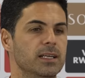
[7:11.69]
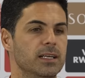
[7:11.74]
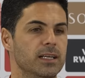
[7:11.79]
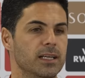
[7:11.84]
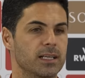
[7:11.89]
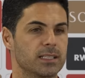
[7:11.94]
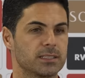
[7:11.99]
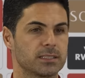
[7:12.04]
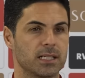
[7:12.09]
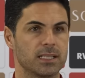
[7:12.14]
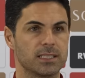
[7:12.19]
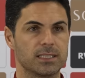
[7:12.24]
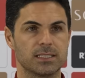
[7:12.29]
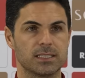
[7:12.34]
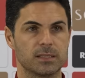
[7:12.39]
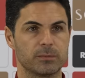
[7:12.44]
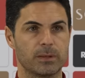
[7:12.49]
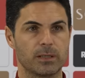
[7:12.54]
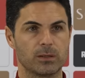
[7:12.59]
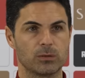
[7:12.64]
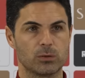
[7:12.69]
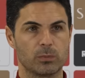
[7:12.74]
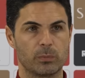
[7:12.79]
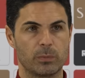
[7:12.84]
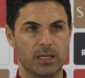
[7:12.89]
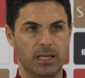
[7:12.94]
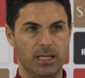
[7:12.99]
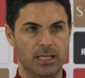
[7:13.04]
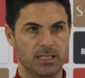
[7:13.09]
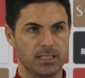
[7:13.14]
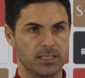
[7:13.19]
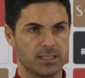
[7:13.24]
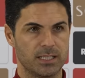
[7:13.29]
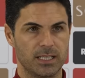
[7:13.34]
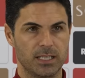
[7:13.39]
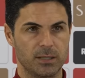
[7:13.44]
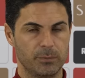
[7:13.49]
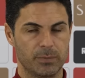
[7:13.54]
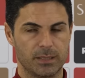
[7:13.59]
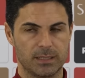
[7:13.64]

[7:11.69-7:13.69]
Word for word: excited about playing each game,